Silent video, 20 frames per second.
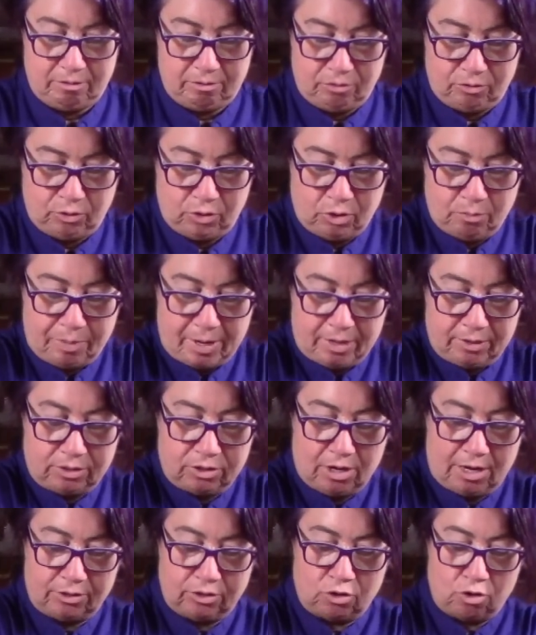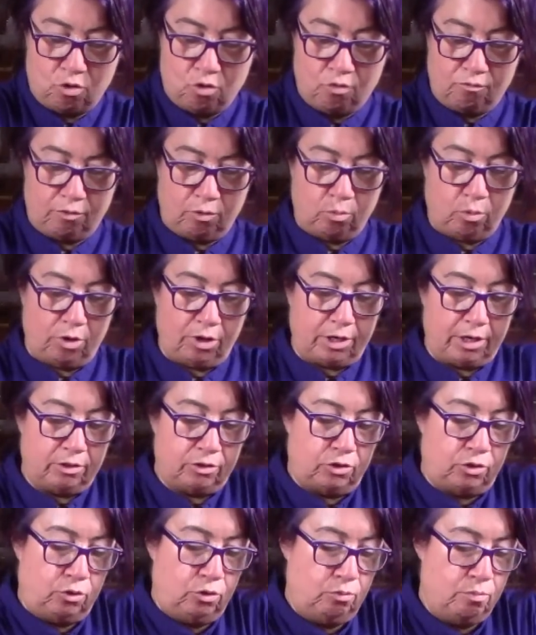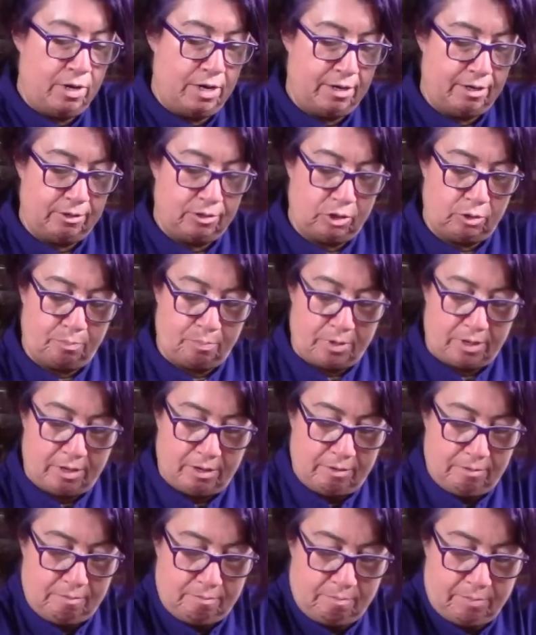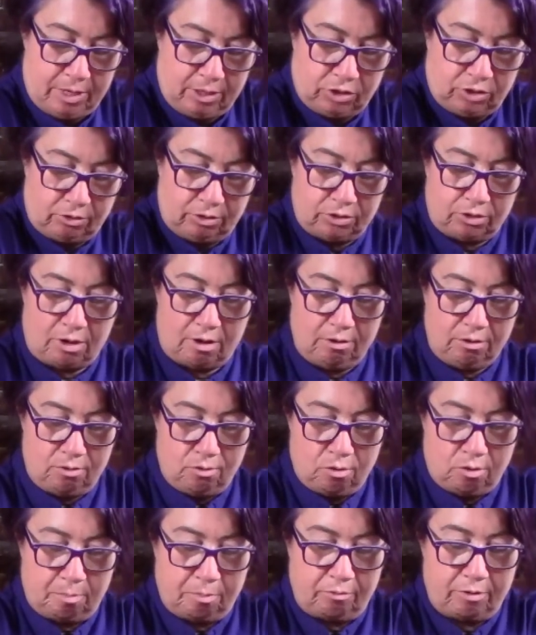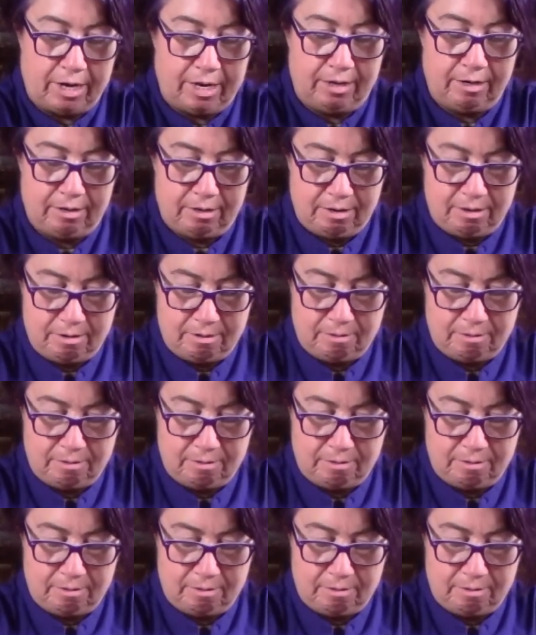Do your best not to overwork it too much, but make sure it's all incorporated.